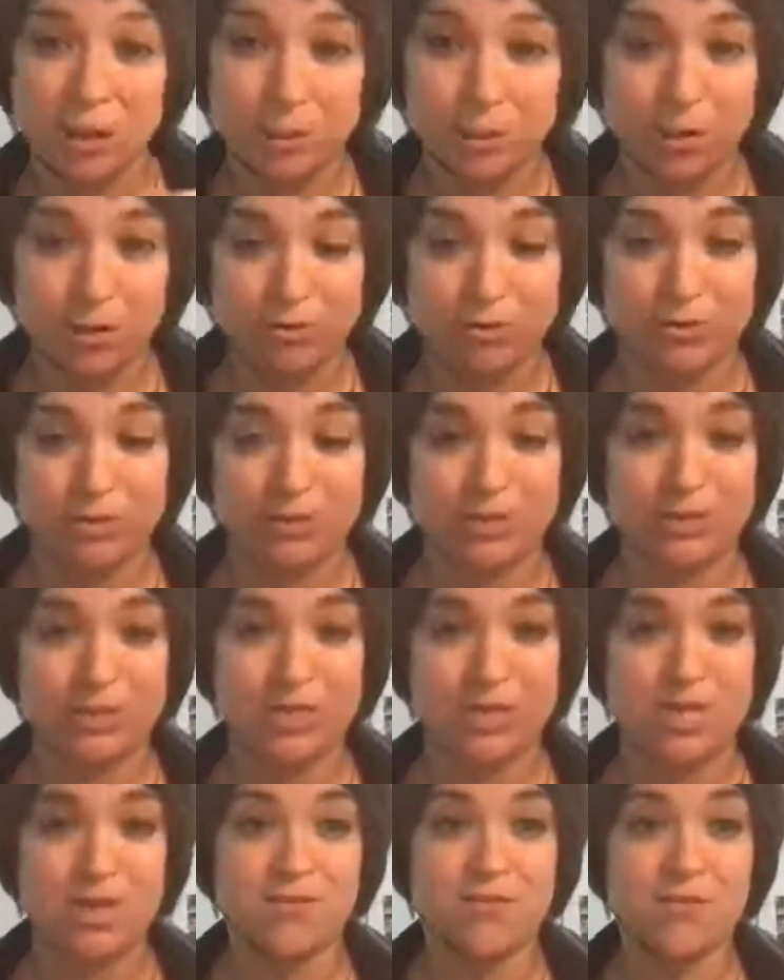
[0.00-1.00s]
Value
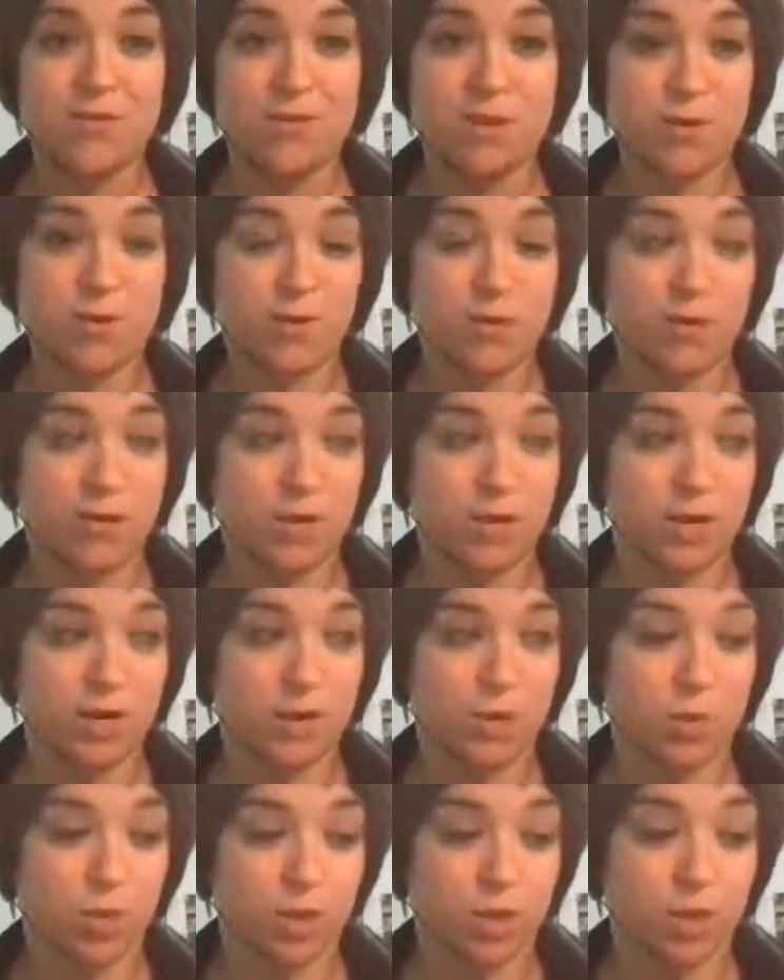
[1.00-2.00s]
posts, even though
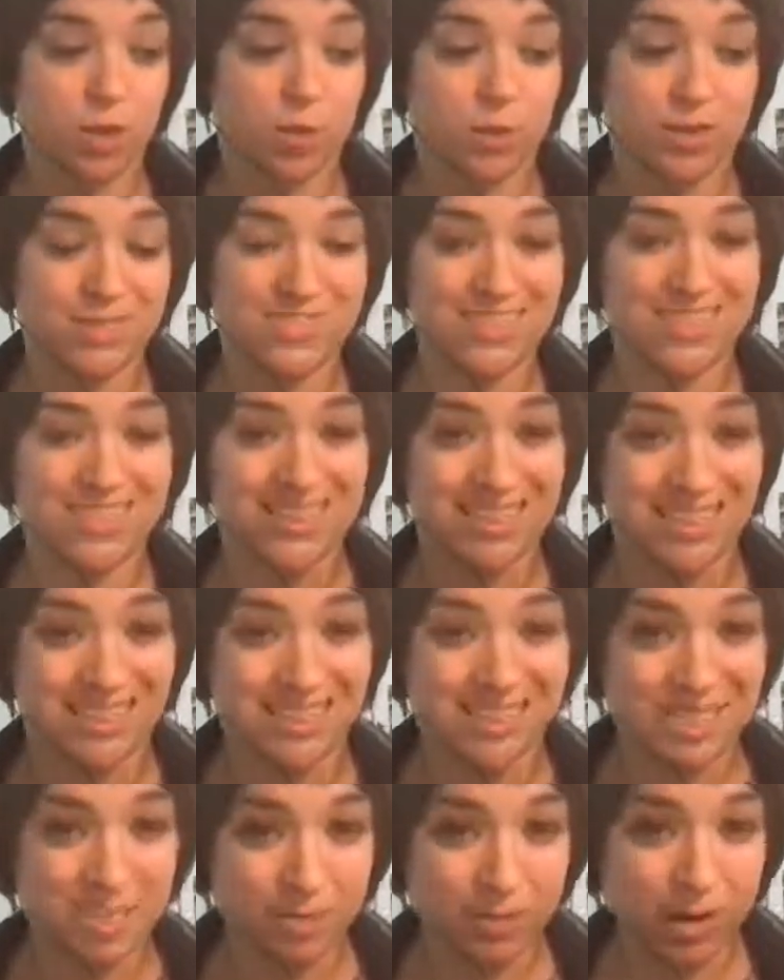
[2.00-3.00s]
they're one of the ones that
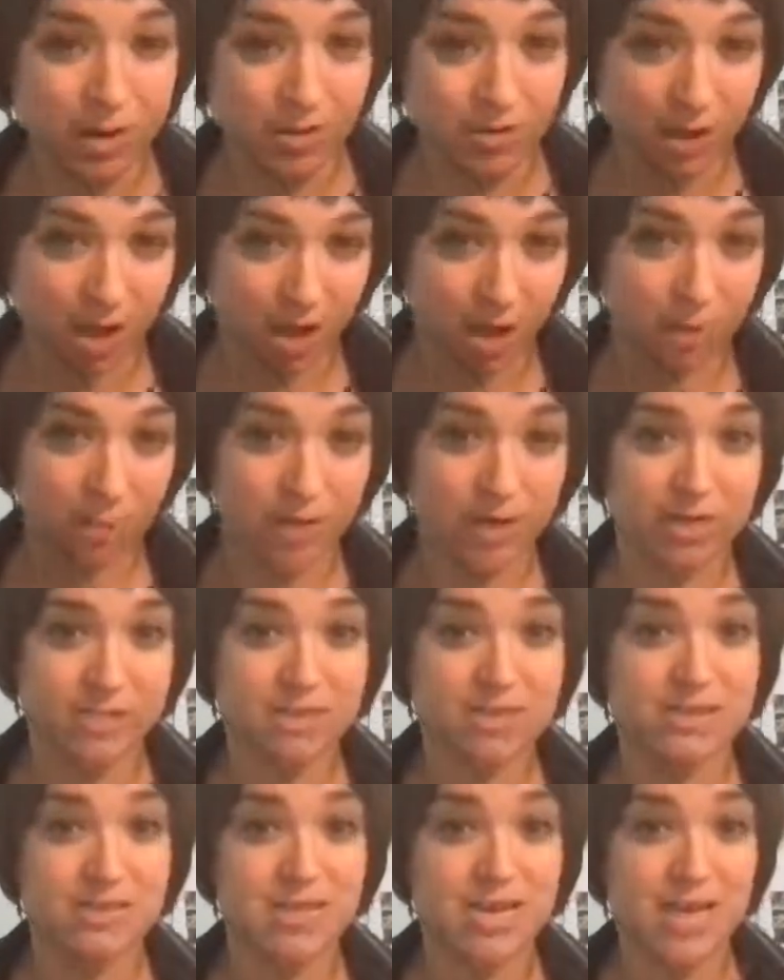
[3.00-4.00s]
get the least amount of
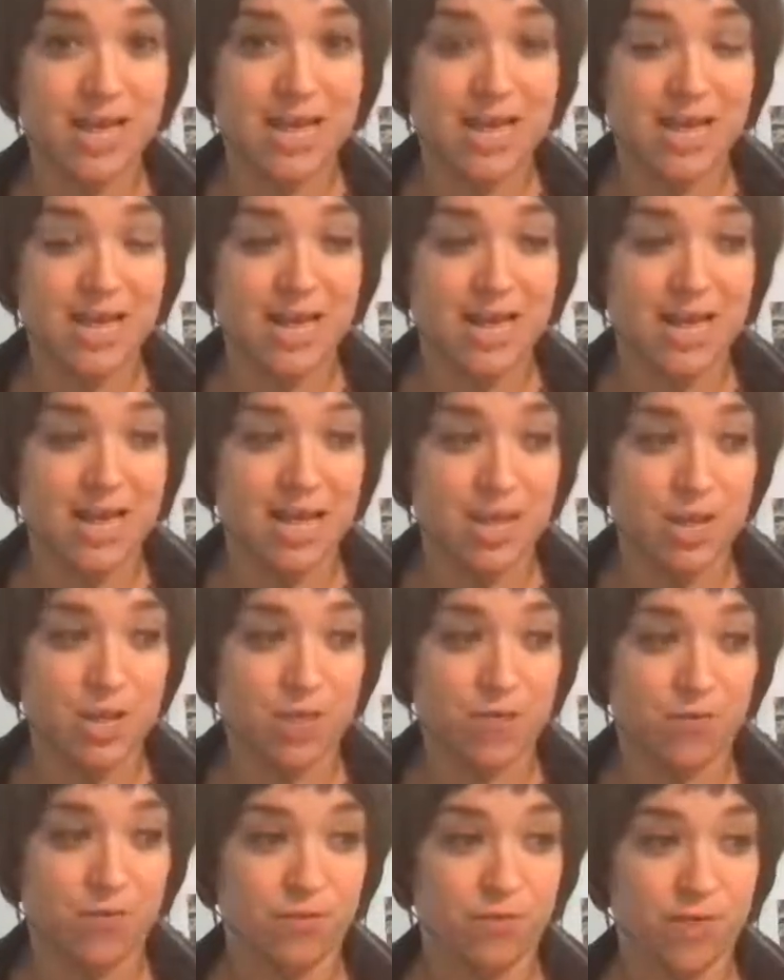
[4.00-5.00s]
comments,
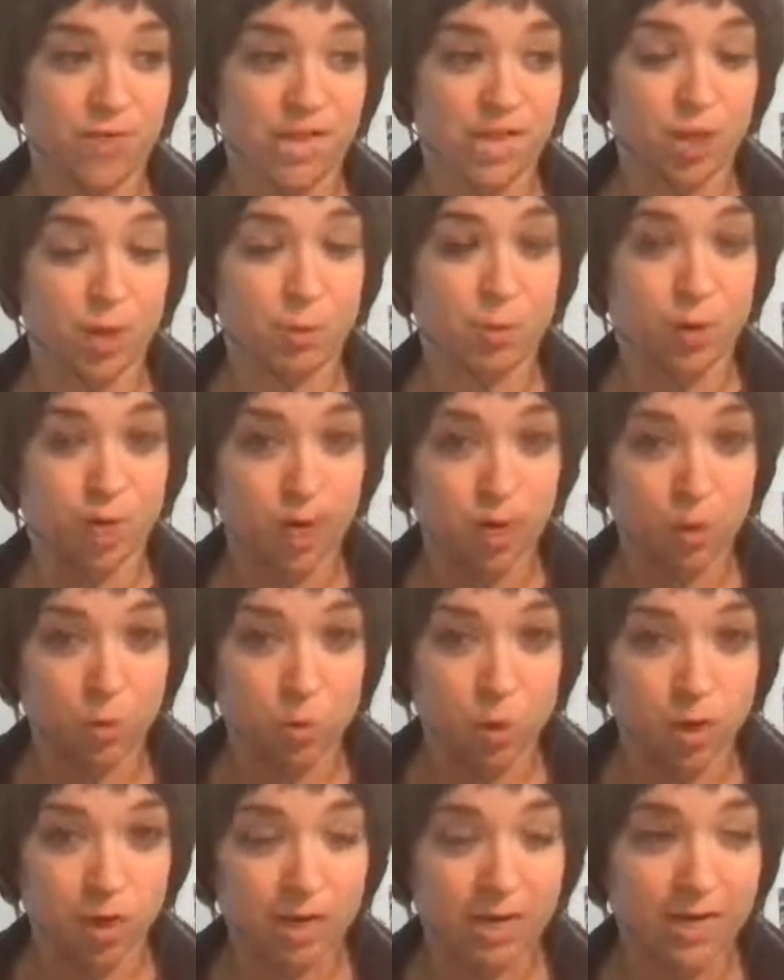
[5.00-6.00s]
and you feel like you're
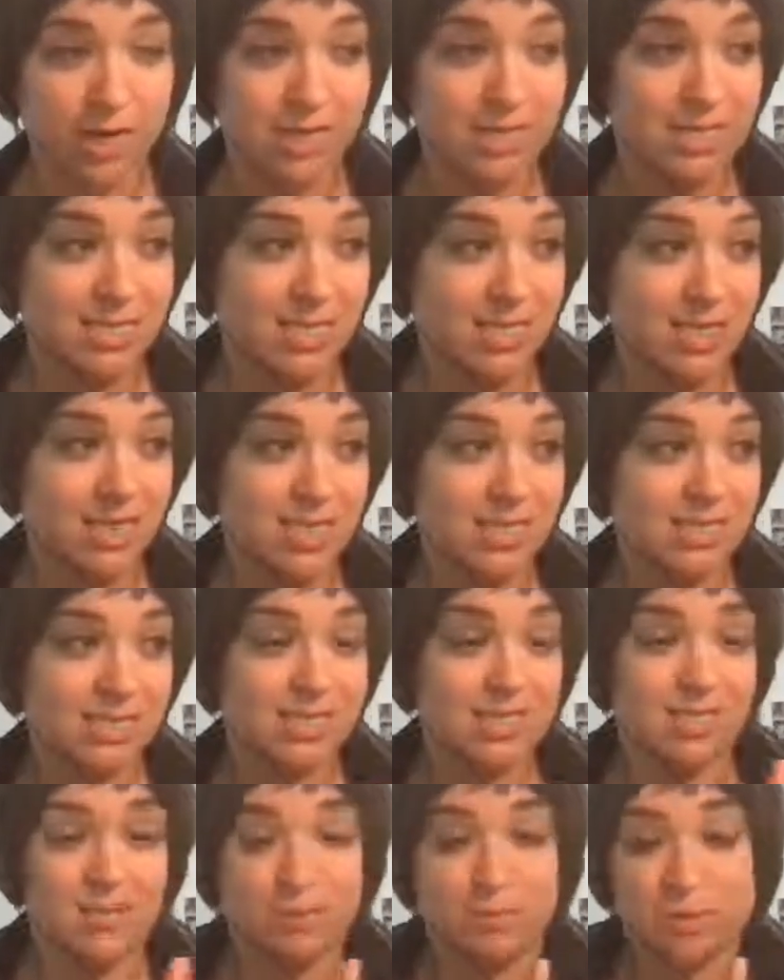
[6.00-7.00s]
putting work into
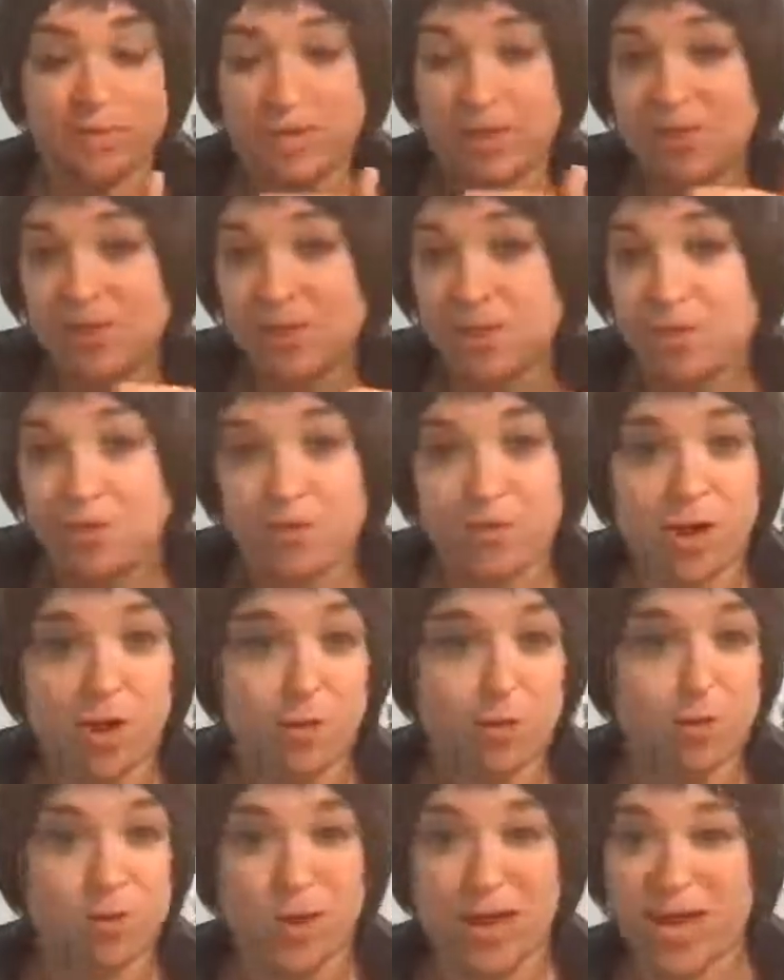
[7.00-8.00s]
this and giving the
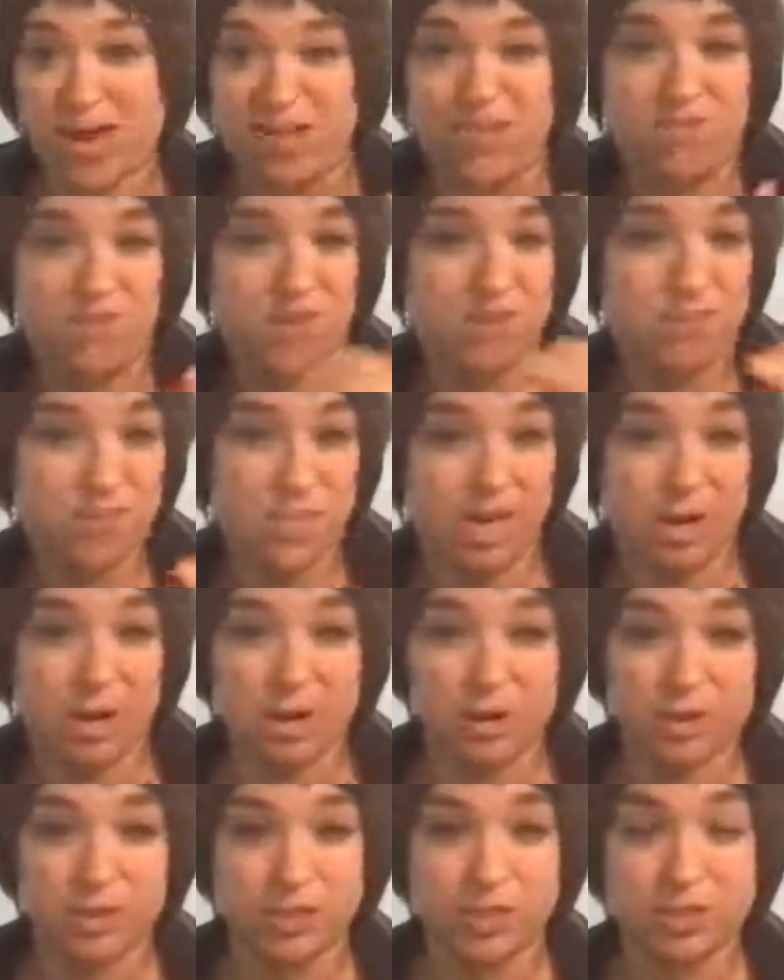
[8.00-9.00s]
farm away and it feels
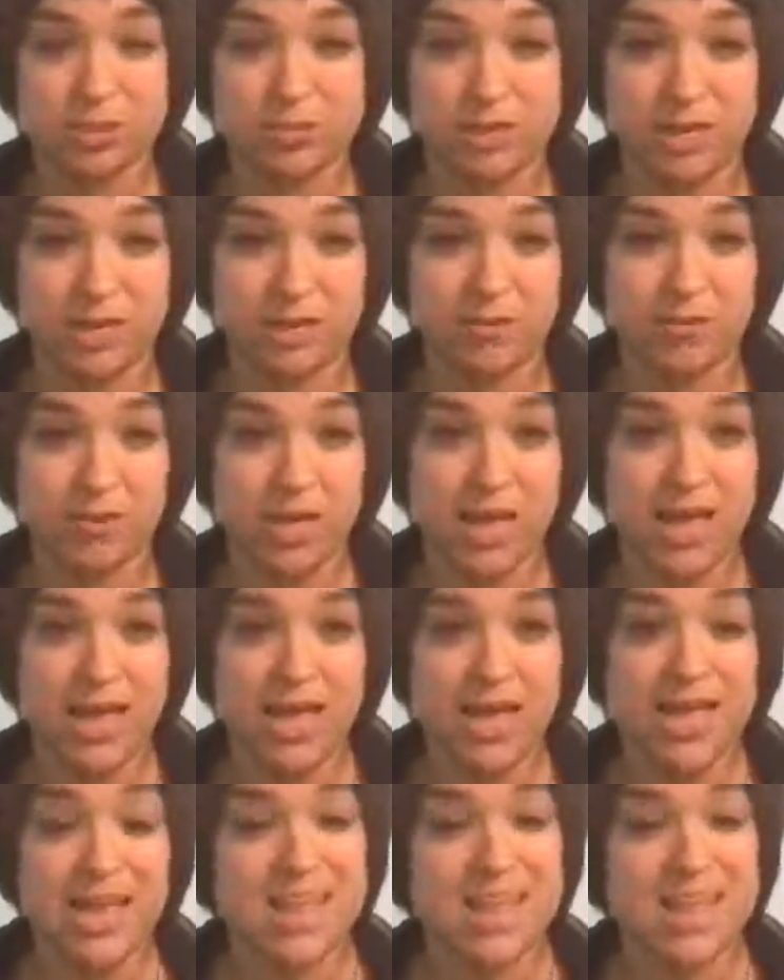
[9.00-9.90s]
counterintuitive,